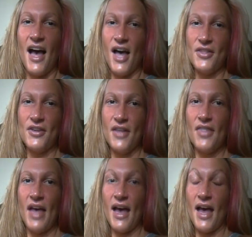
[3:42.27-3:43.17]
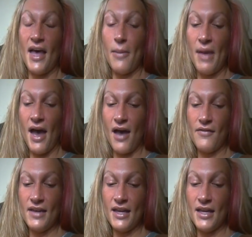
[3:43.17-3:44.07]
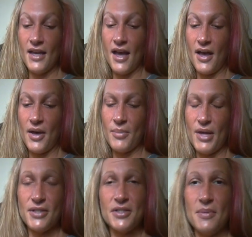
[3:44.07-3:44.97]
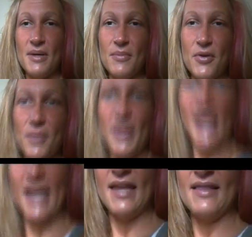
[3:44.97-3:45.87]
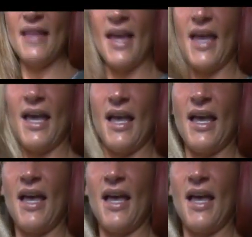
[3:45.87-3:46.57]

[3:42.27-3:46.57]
Other than that, I am having um, a little bit more pain like